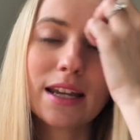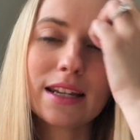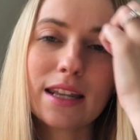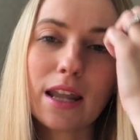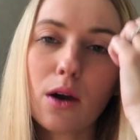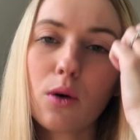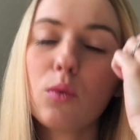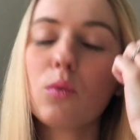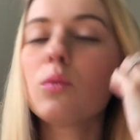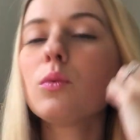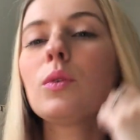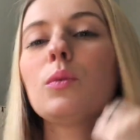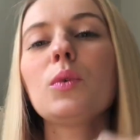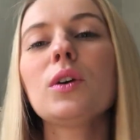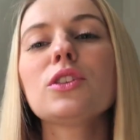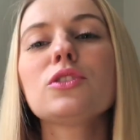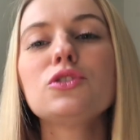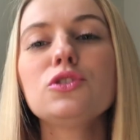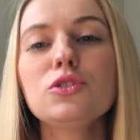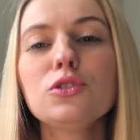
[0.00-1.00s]
Now,
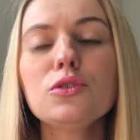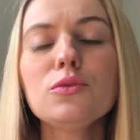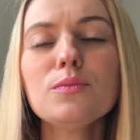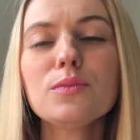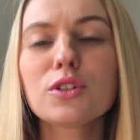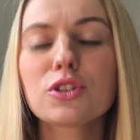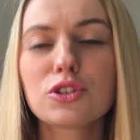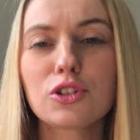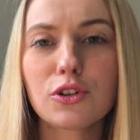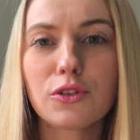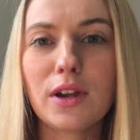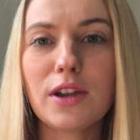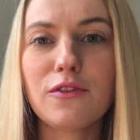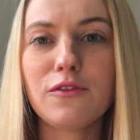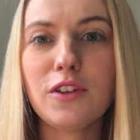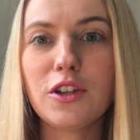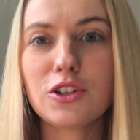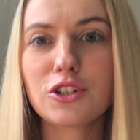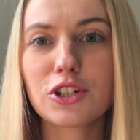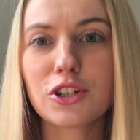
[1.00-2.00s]
with Zoom, there's a great
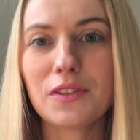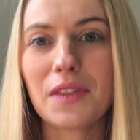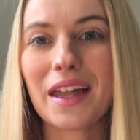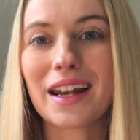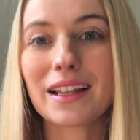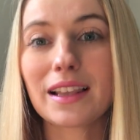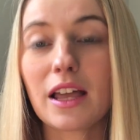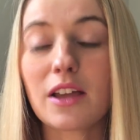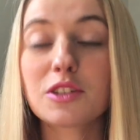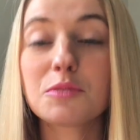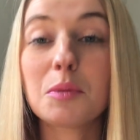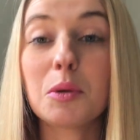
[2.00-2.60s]
feature that allows